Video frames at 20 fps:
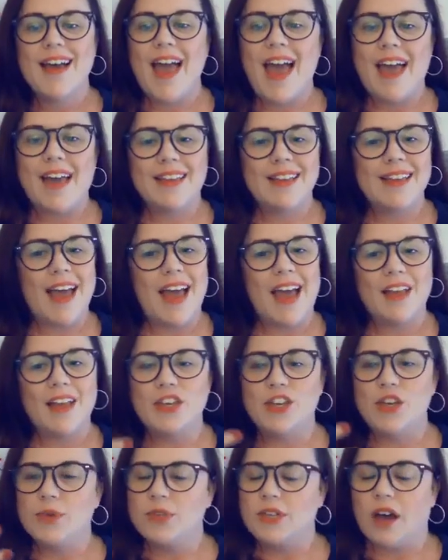
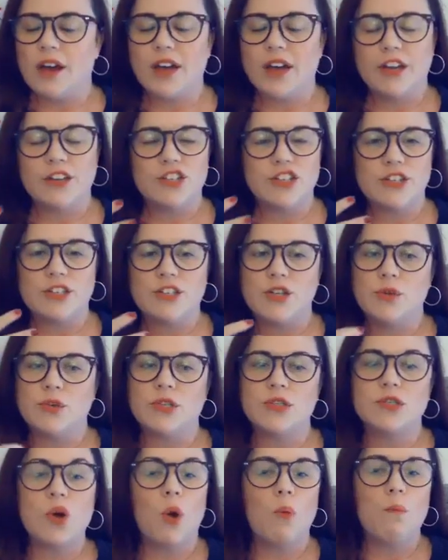And Utah could just do
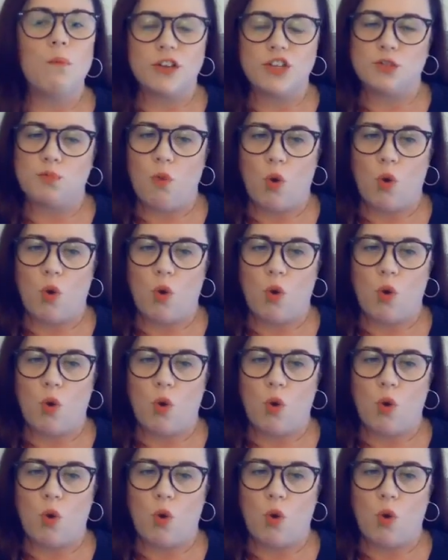so much